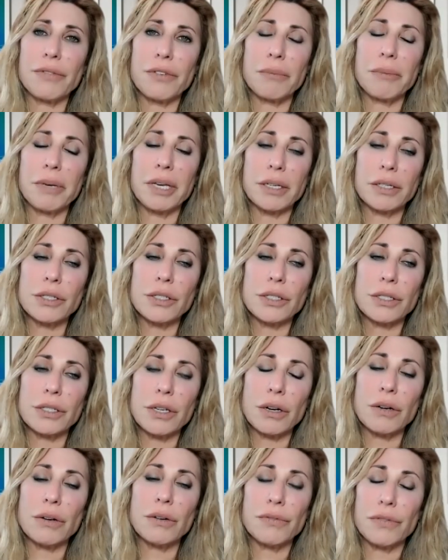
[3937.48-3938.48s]
for sure. being
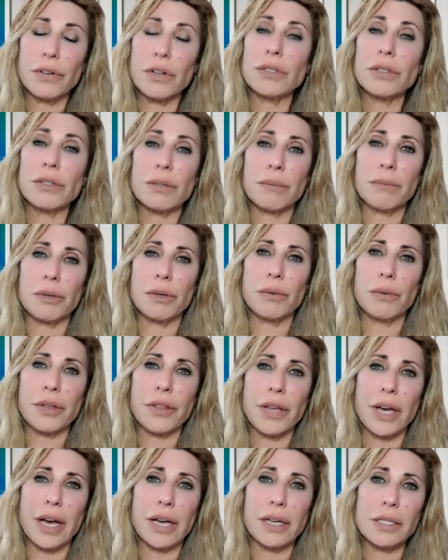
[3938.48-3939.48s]
so vulnerable
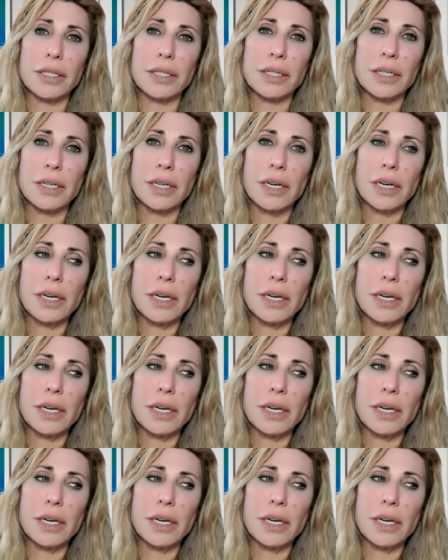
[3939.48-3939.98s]
with us.